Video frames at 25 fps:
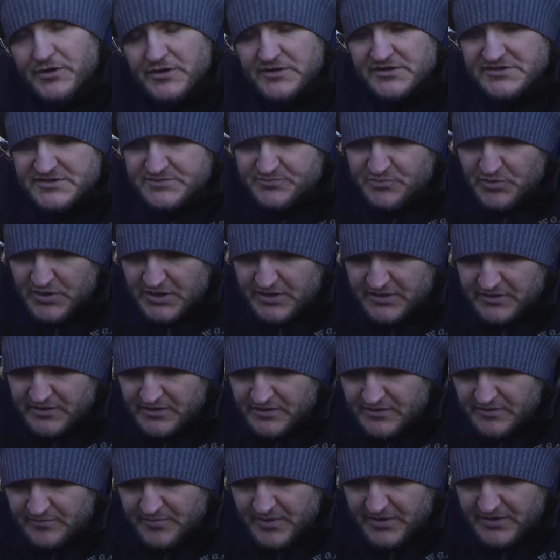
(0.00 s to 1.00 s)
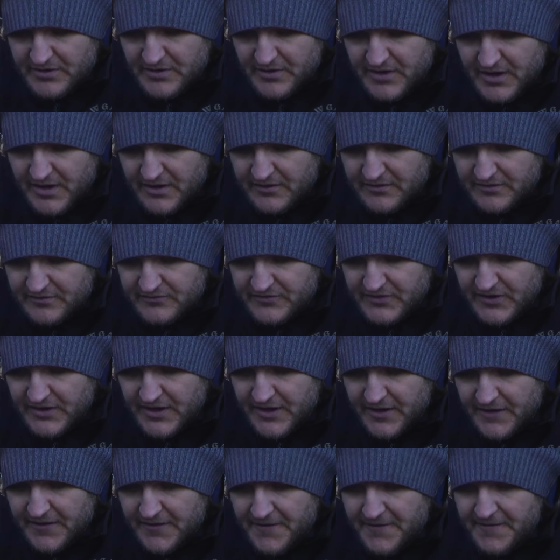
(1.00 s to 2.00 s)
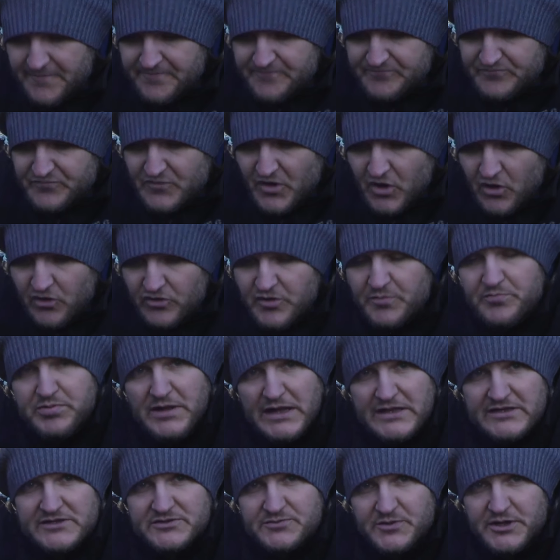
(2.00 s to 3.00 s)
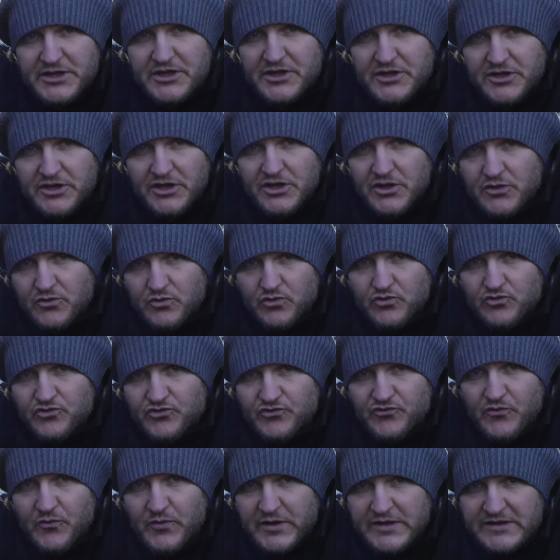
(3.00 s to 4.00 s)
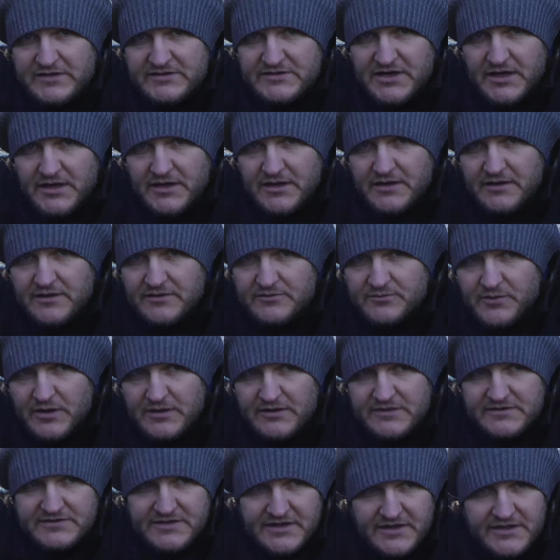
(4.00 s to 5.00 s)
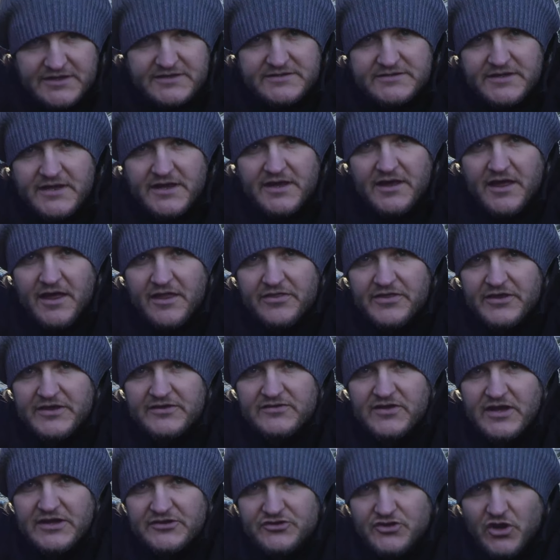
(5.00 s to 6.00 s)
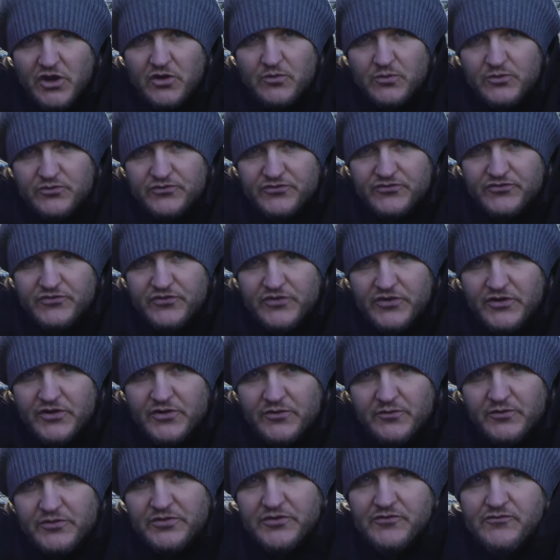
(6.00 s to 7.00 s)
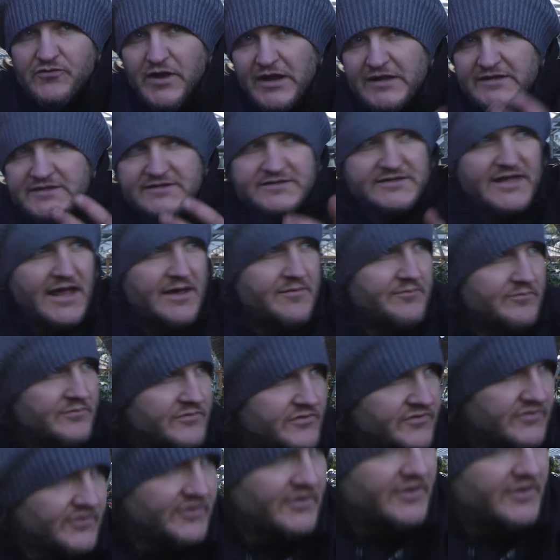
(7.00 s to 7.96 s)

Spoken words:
early spring, depending on how you see it. Other plants we can use for winter, as well as these, are things like dogwoods with the red stems,